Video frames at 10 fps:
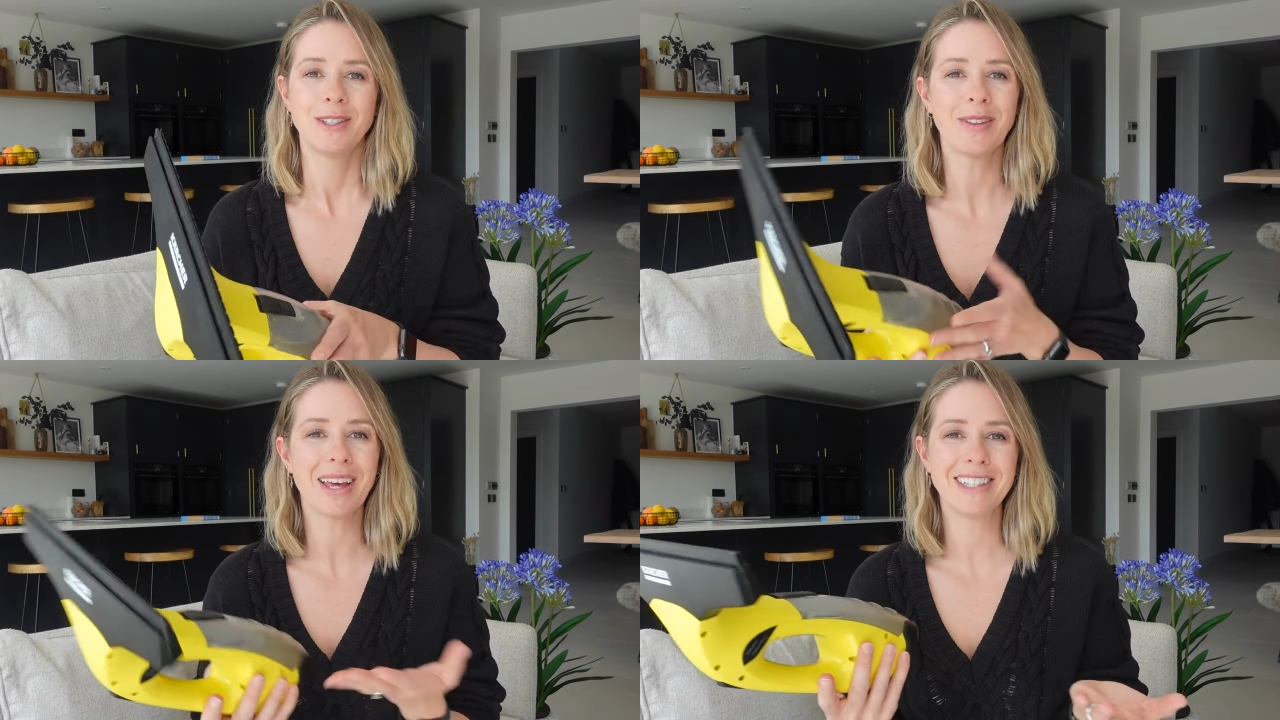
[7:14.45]

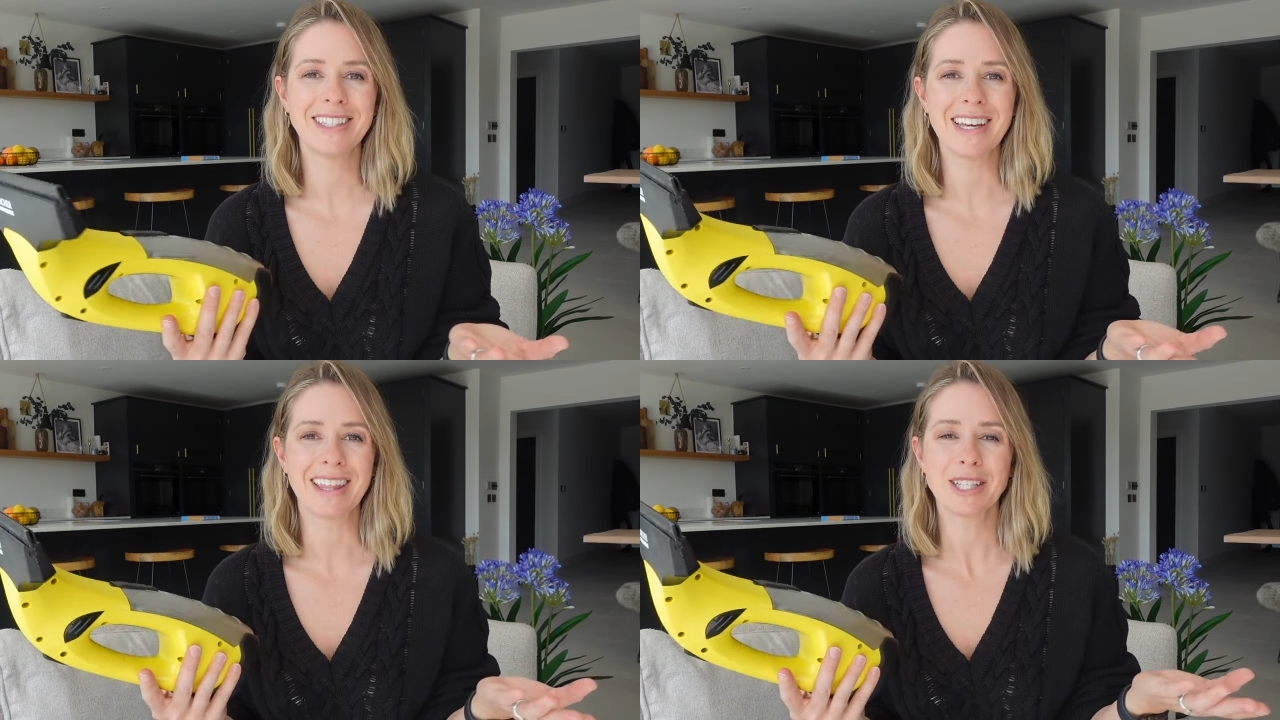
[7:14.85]
So that is
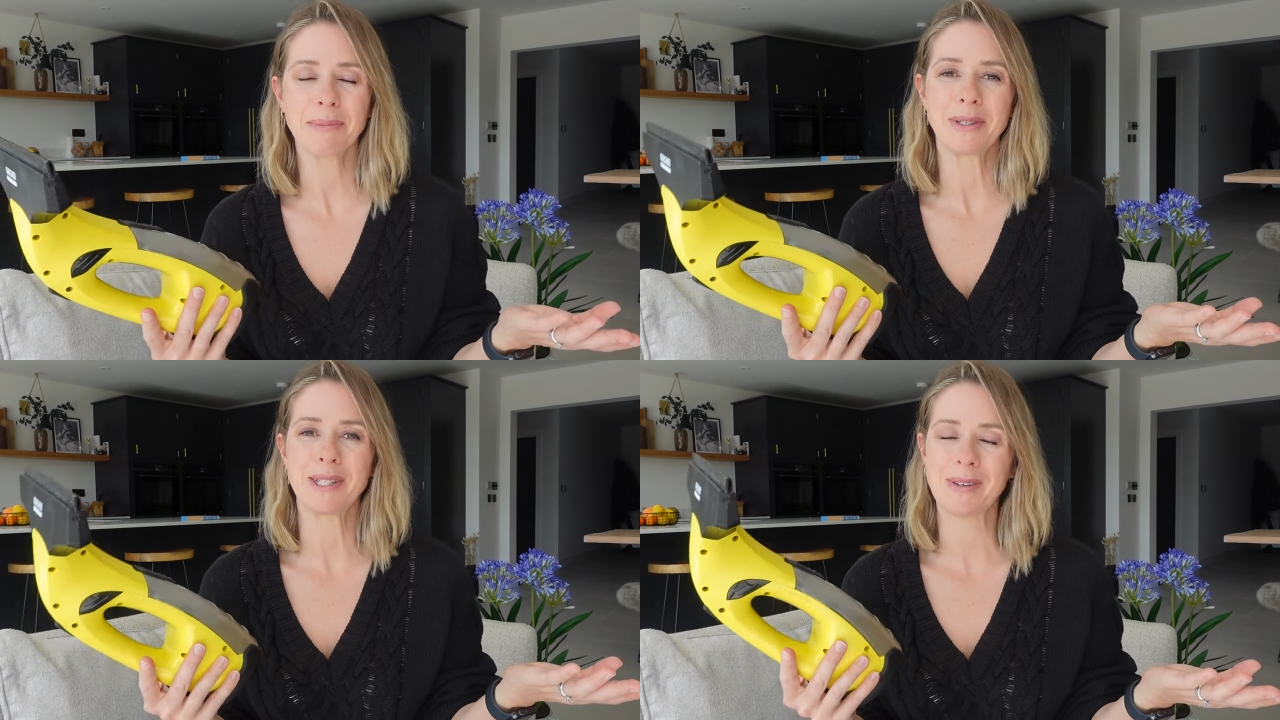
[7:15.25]
it. That's
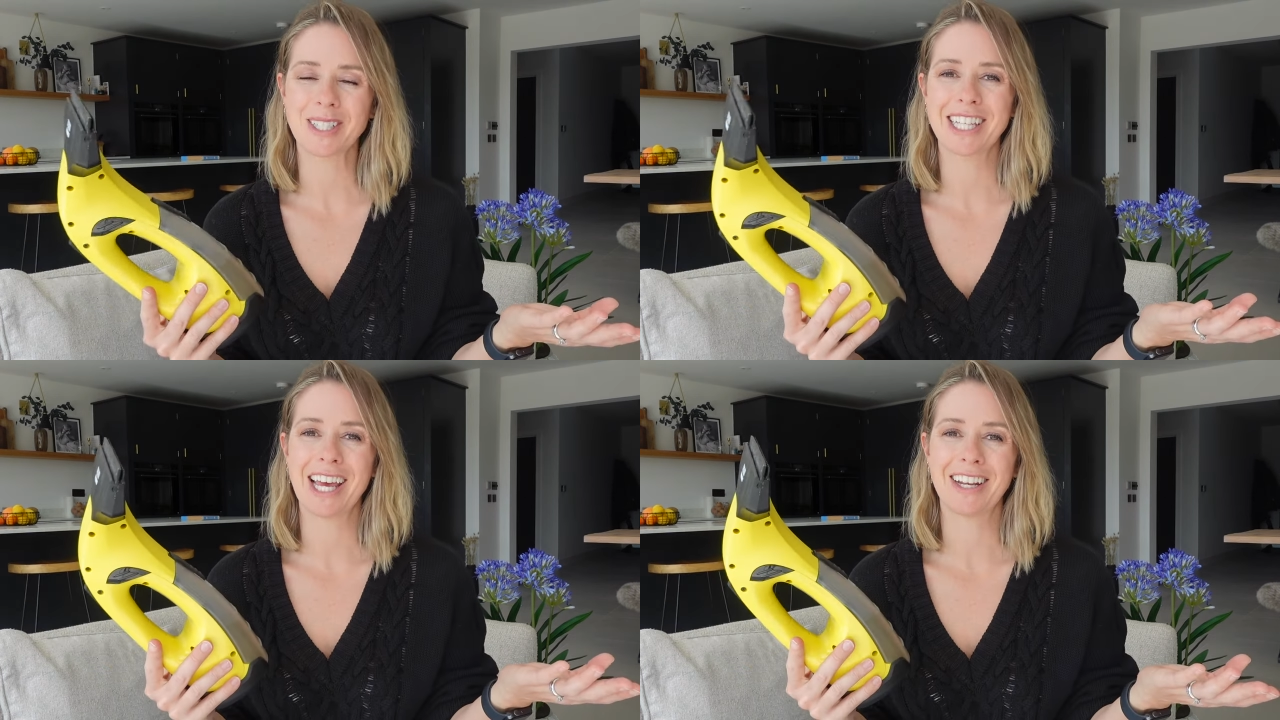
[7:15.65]
pretty
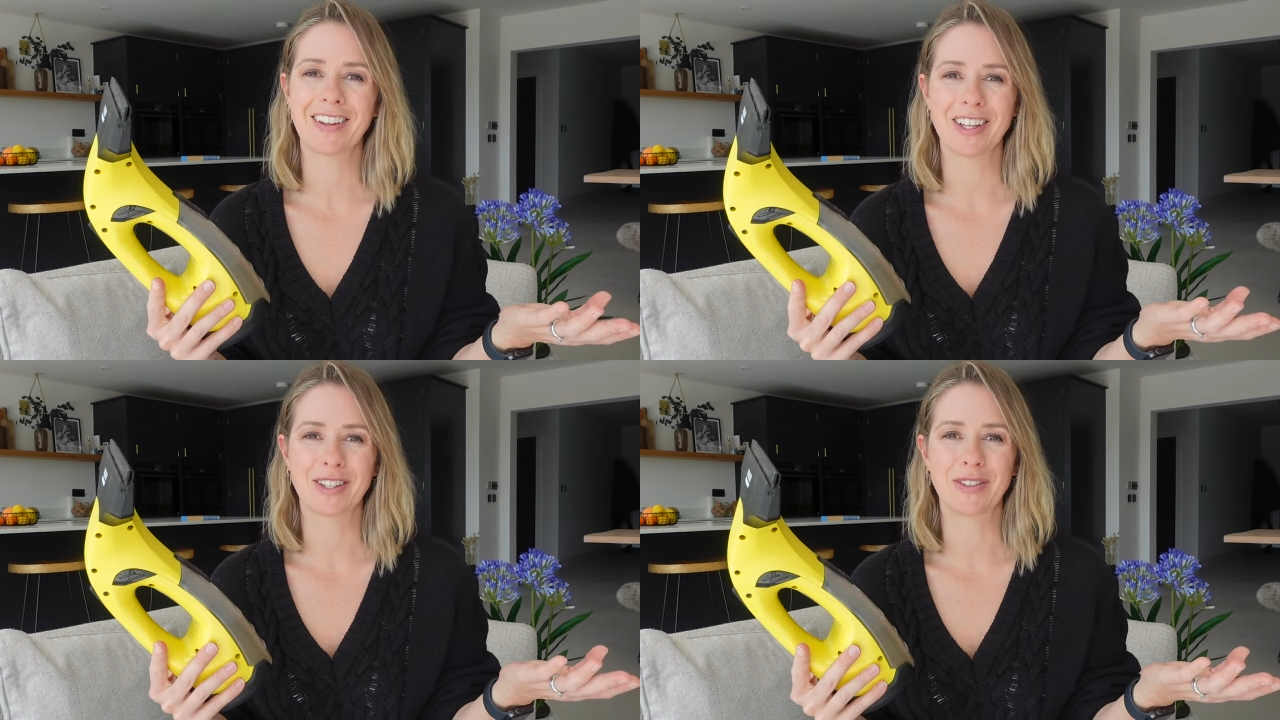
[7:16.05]
much the end
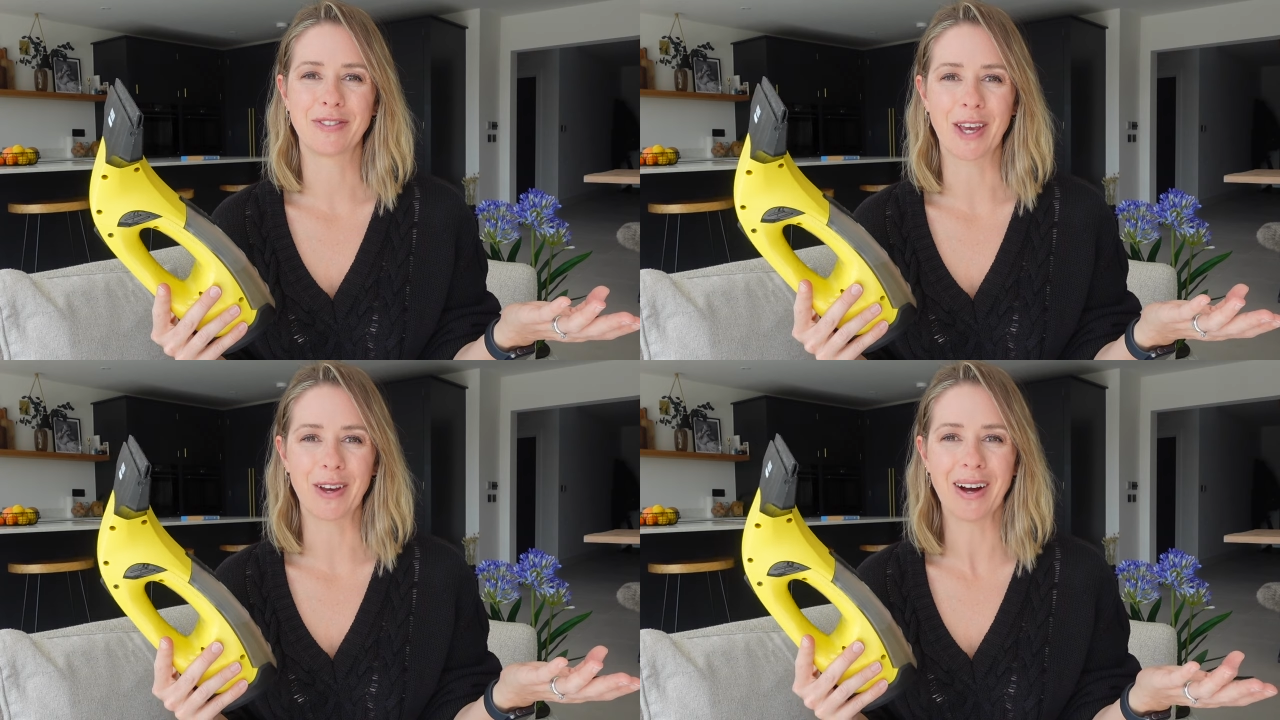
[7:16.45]
of this
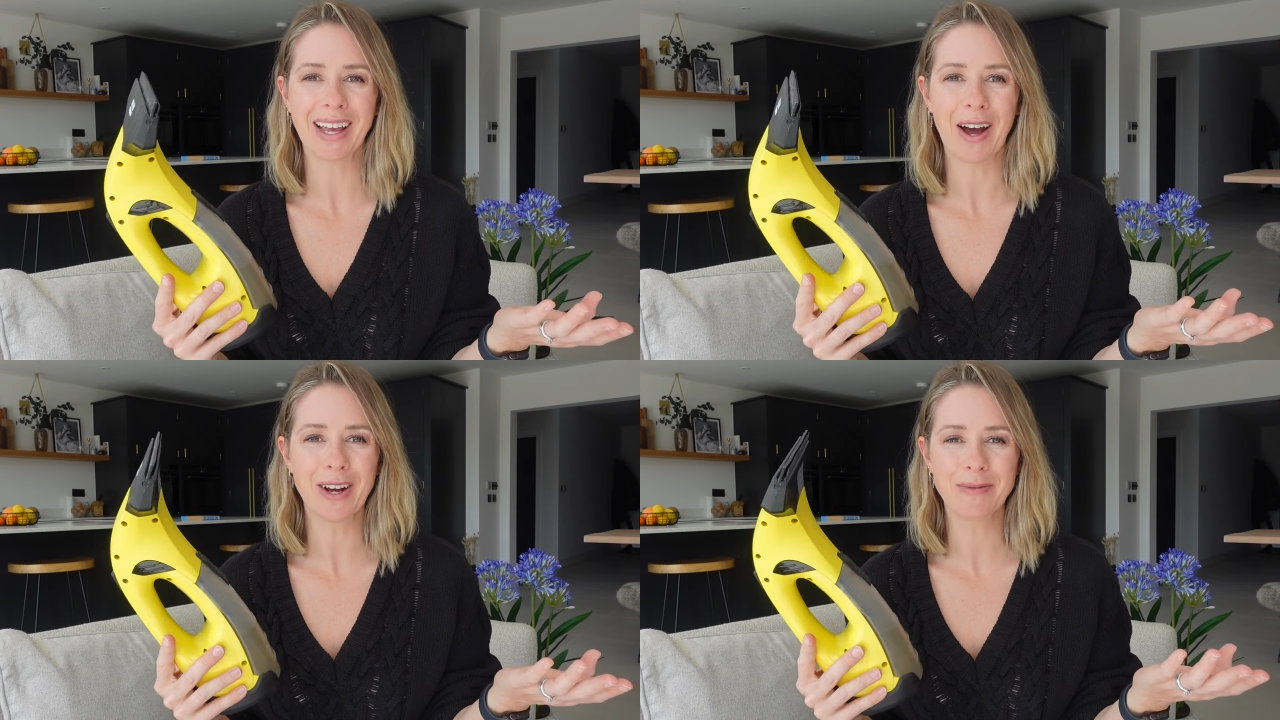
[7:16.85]
review.
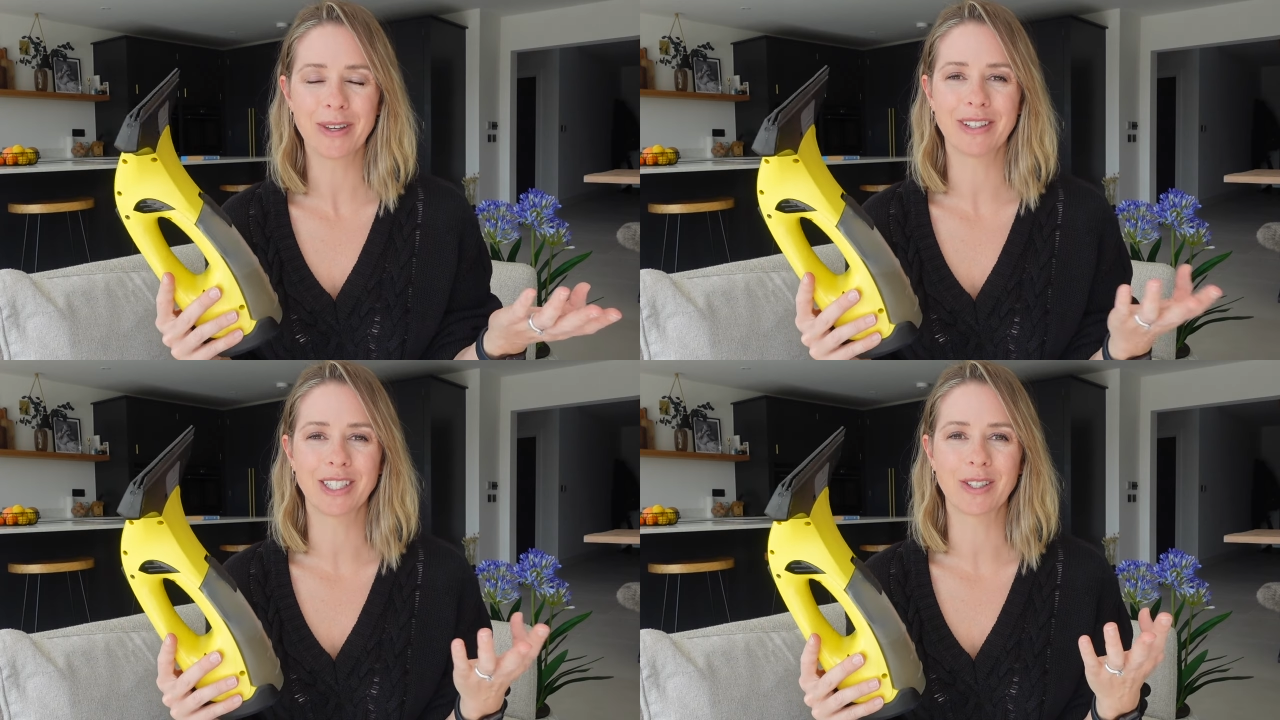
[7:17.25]
I hope
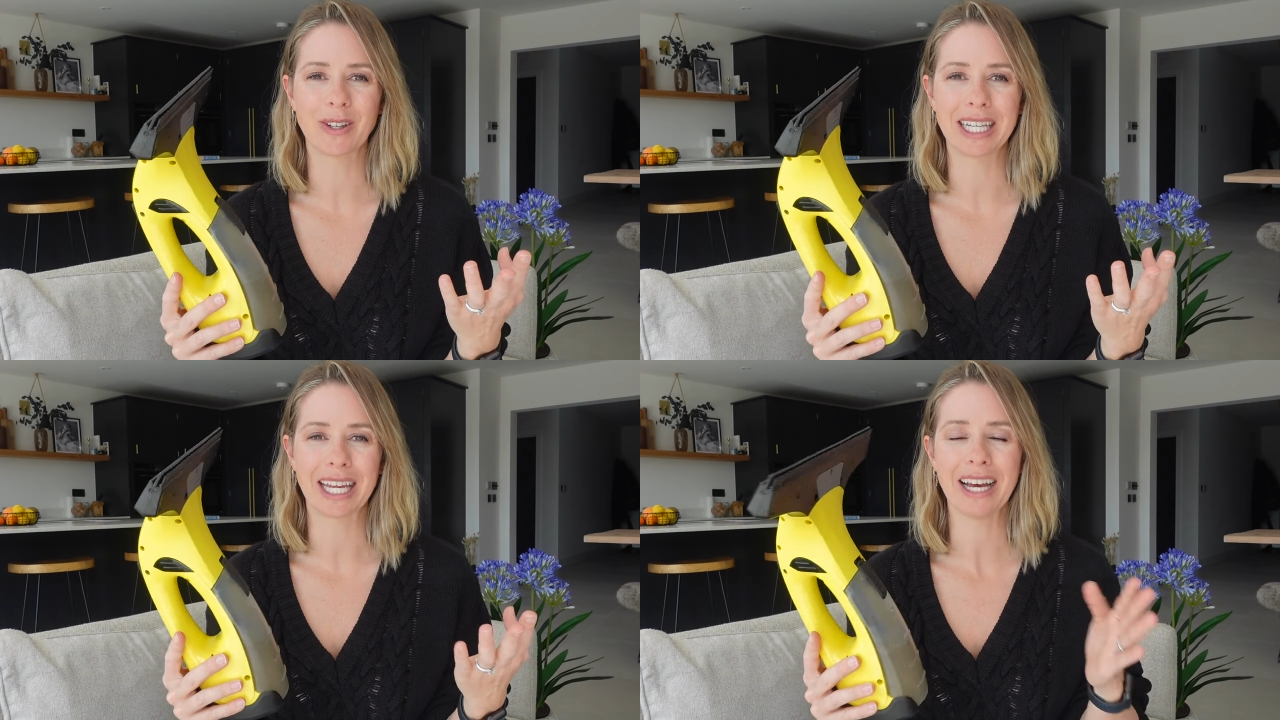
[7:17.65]
you
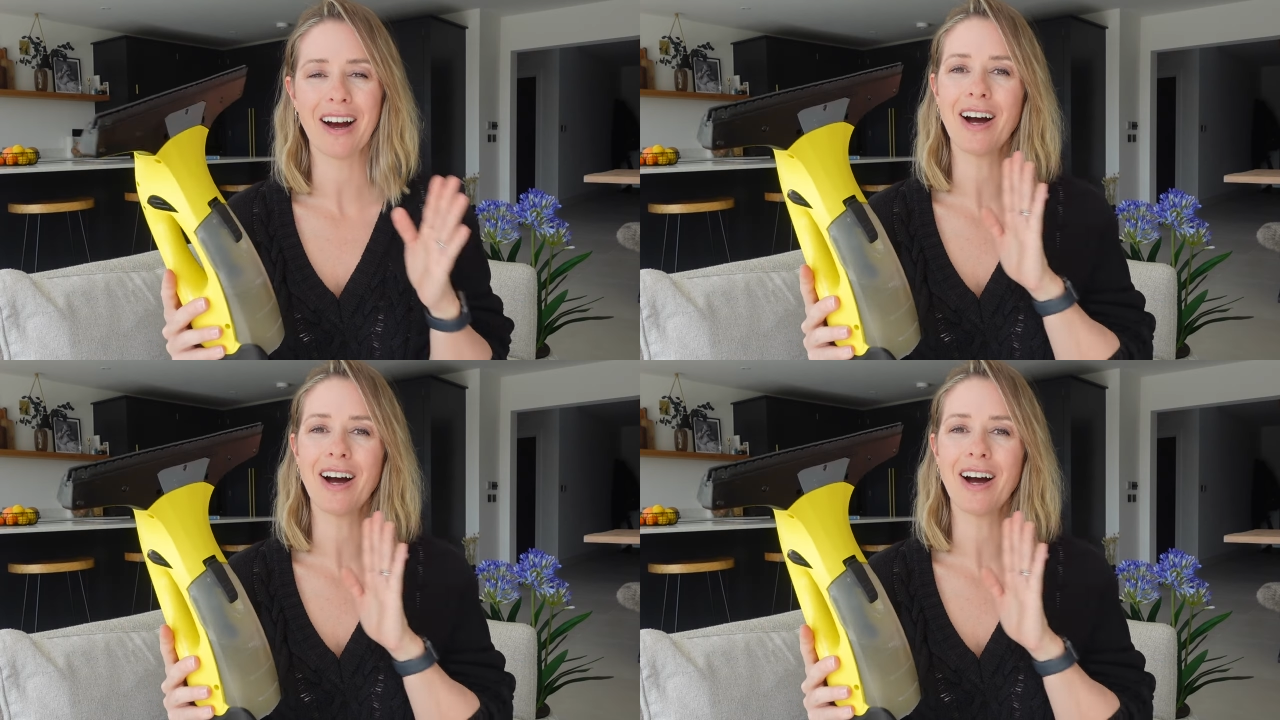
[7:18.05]
enjoyed it.